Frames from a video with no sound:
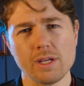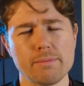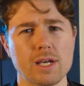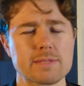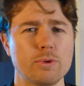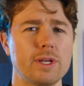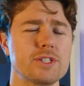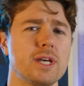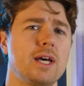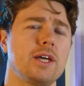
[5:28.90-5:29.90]
Master Ball
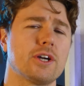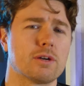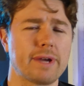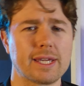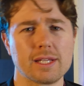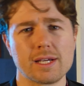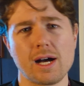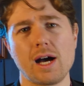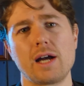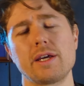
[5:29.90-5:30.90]
is, you got a regular
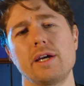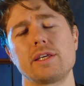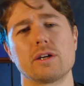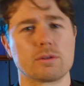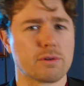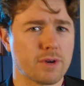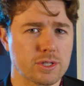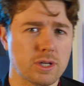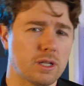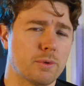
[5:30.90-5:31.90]
card, you got the
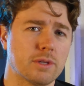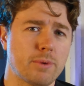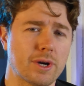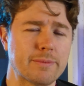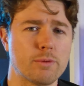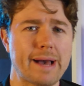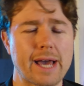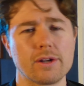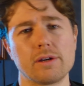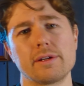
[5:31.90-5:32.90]
reverse holo with the Pokeball
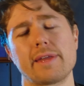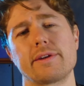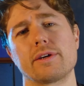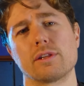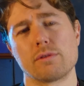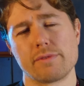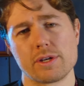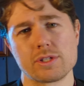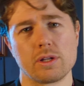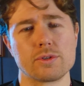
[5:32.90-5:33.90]
pattern on, and then you got the
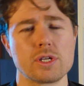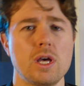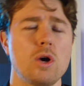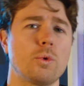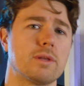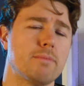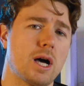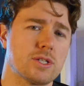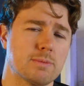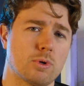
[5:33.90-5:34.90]
reverse holos with the
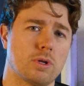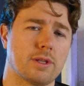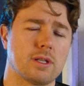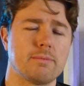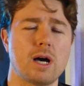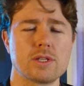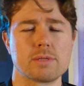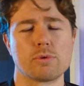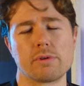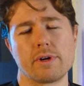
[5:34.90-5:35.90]
Master Ball on them. The Master
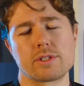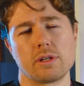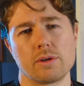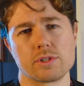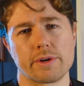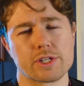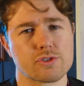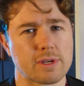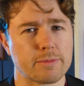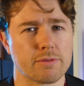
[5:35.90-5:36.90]
Ball reverse holos are
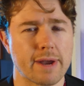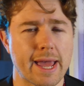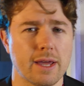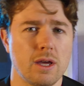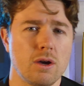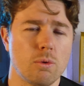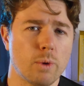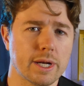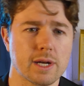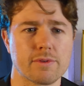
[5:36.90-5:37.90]
extremely rare,
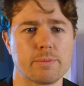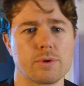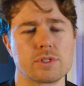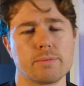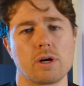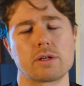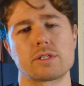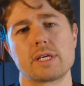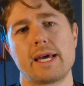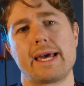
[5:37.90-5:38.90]
one in every booster
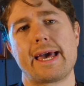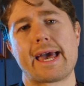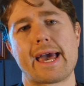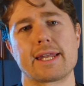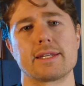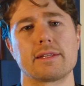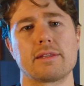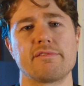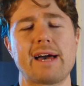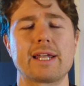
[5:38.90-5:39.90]
box, and
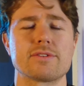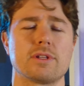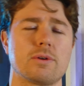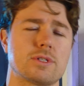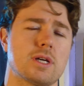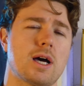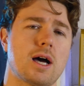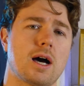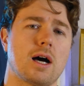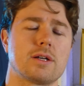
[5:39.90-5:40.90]
the values of those
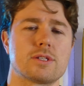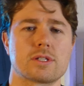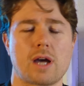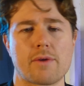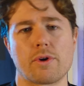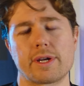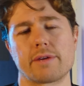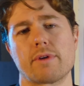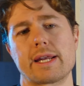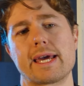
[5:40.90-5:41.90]
are
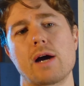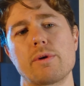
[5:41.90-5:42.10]
skyrocketing right now.